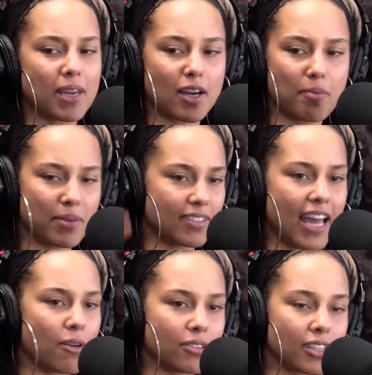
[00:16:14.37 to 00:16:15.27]
makeup is
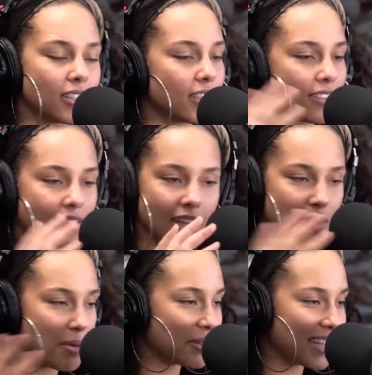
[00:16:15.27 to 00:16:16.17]
now. Yeah, so like, no. it's
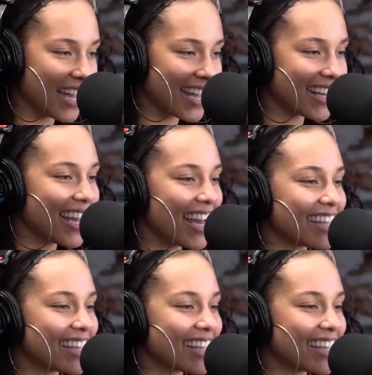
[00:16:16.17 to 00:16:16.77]
not about that.